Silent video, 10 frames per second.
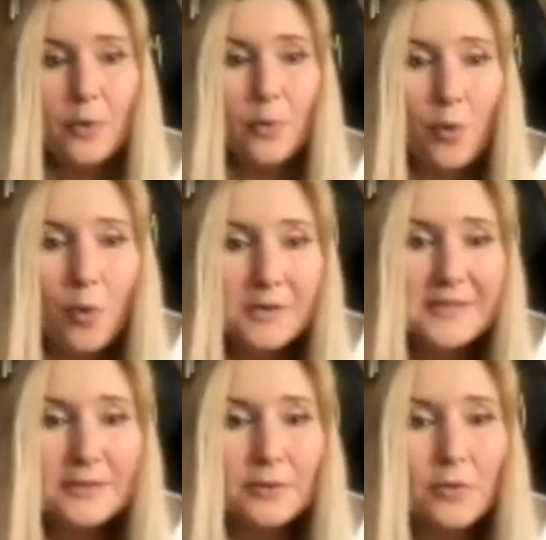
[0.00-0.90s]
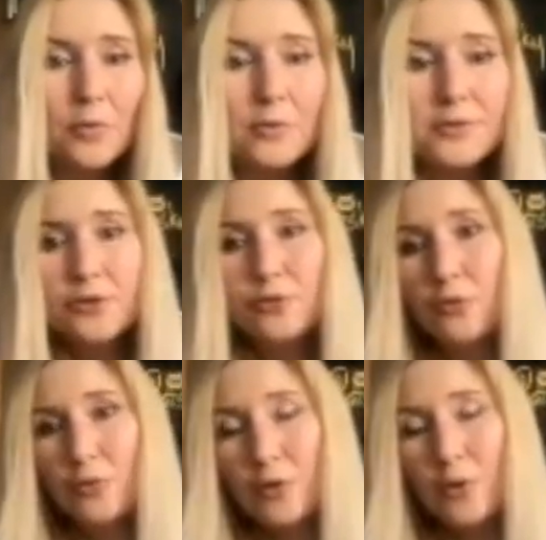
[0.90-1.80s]
Also,
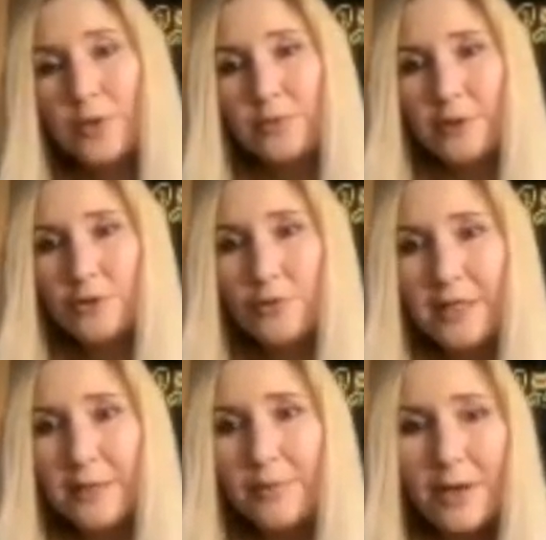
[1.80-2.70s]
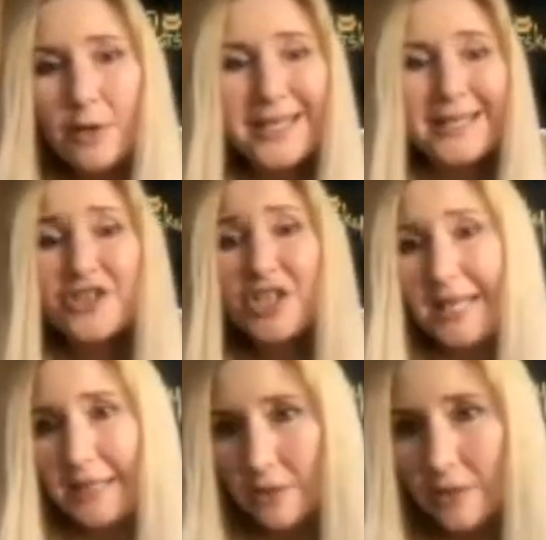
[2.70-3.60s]
when we are talking about
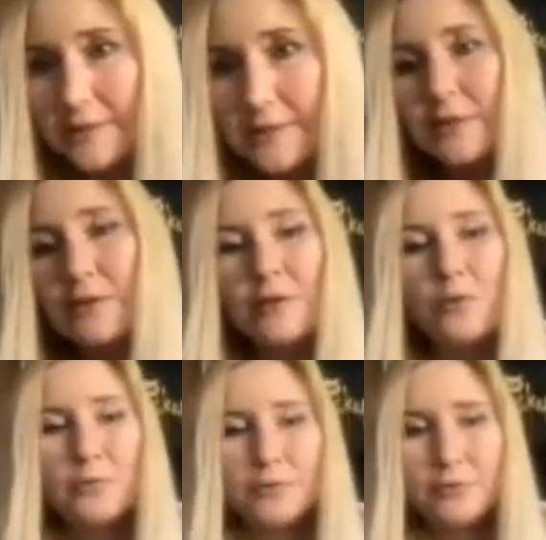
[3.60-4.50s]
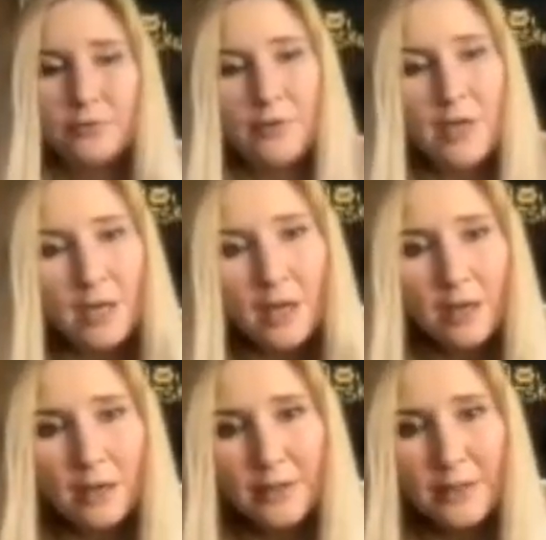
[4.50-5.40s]
containers,
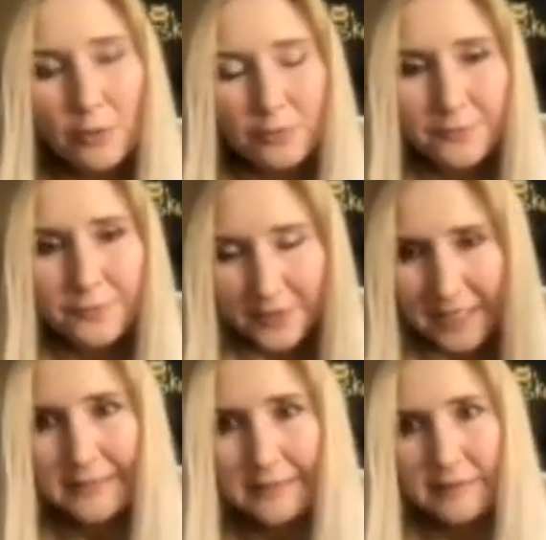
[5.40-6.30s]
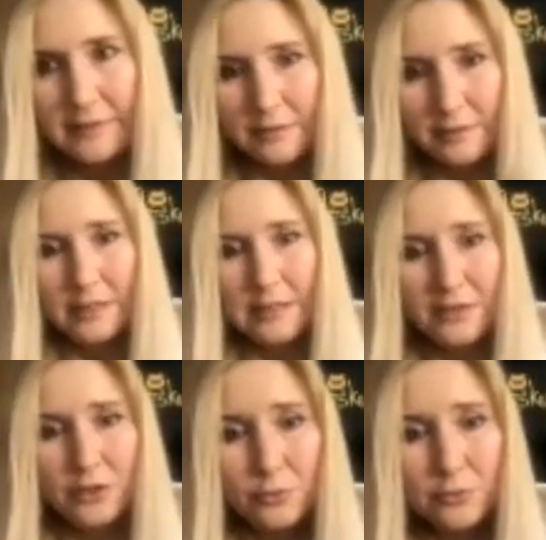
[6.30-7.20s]
noun phrase
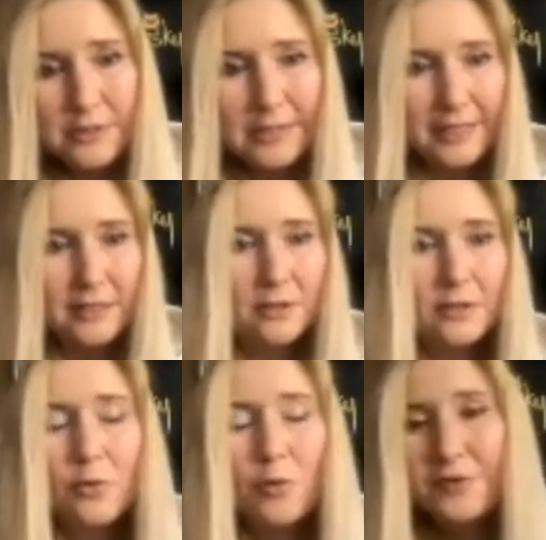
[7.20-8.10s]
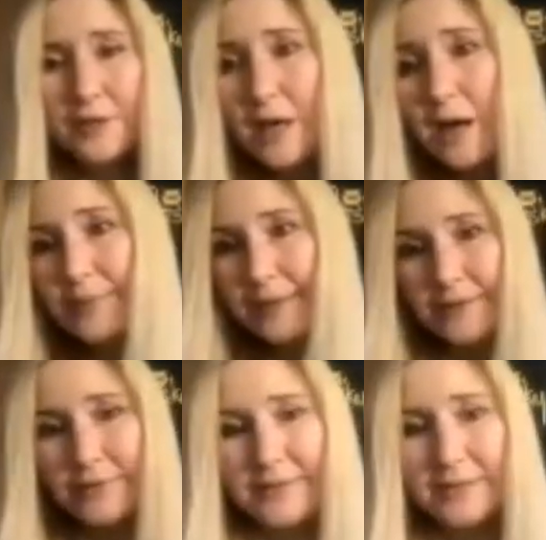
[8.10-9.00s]
is used, like coffee cup,
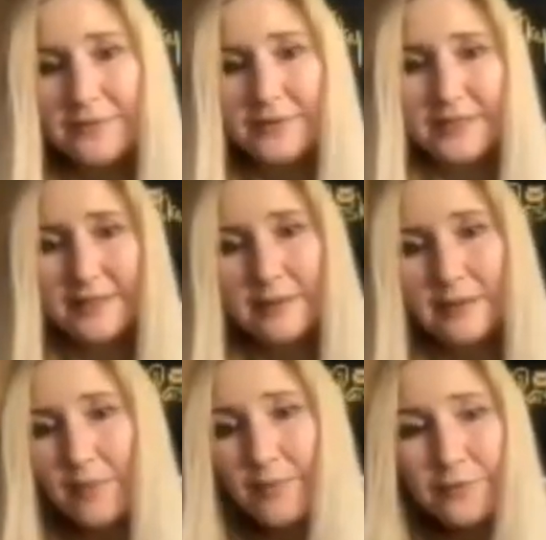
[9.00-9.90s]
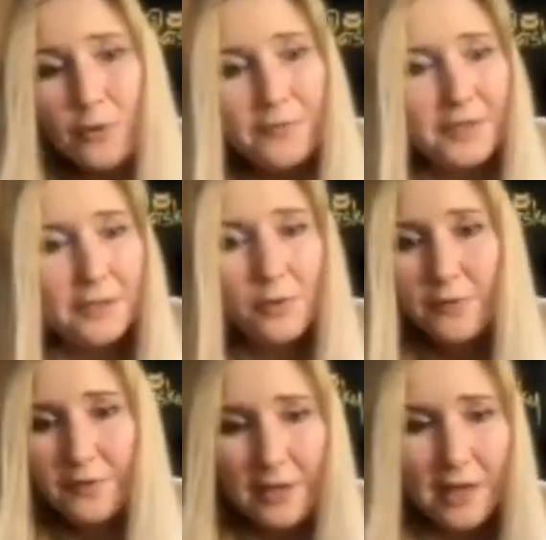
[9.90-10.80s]
and there is a difference, a cup of coffee and
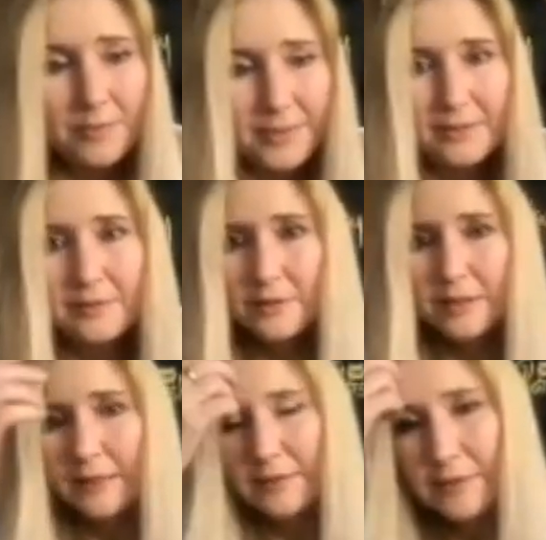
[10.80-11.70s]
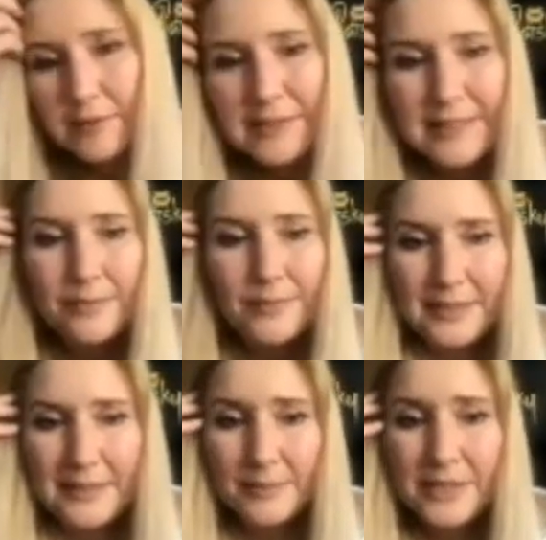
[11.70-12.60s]
coffee cup, but yeah, it's some
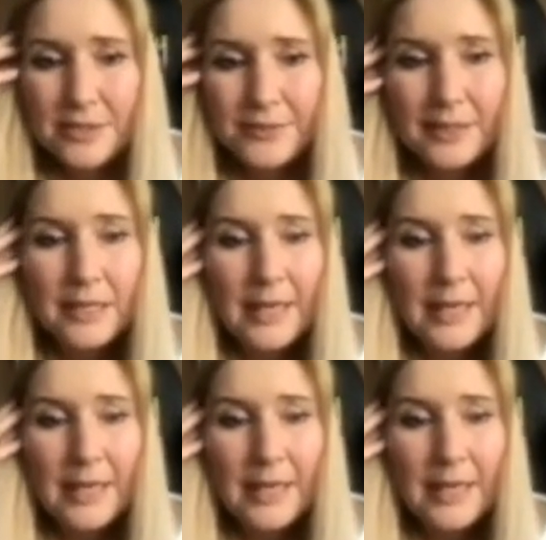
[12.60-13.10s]
basic material.